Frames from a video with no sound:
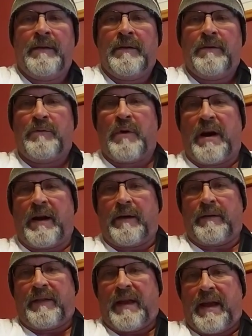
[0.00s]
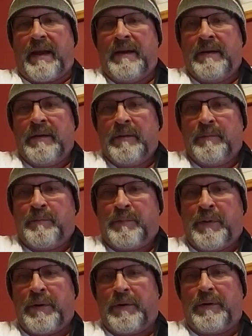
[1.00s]
where they
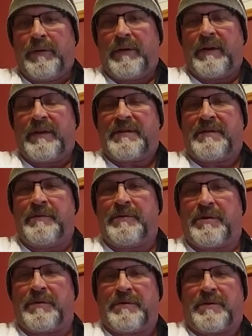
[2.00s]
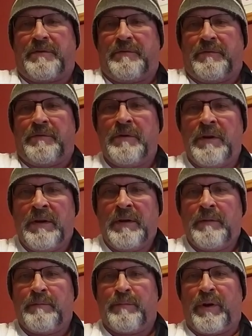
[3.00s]
pull the sutures to
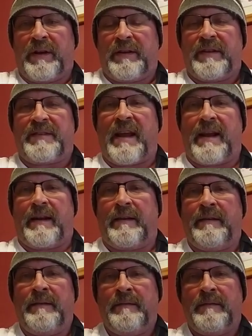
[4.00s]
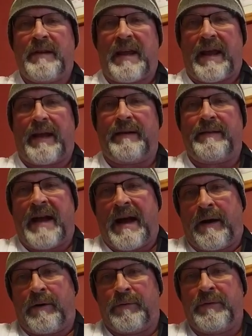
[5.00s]
bring the tendon head
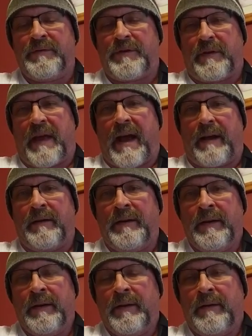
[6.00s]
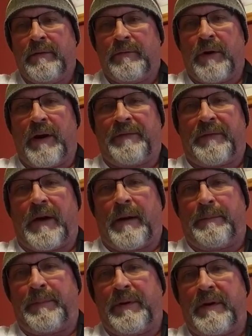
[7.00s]
down to that roughed
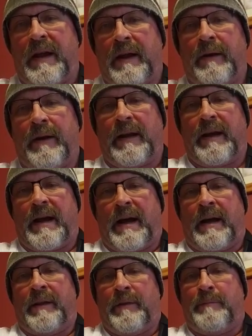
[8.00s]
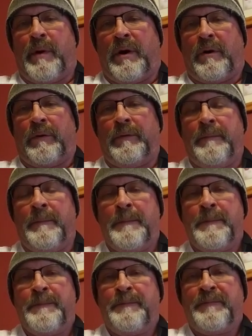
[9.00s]
up area on the bone,
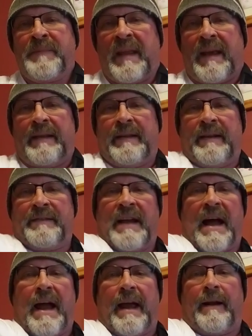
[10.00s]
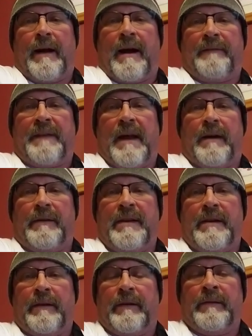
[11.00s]
and then tie it off down
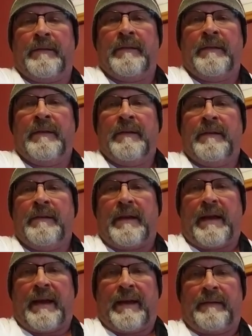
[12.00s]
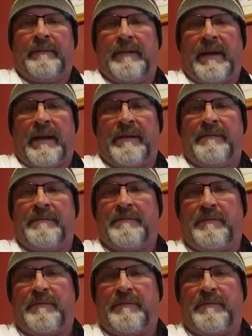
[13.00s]
here and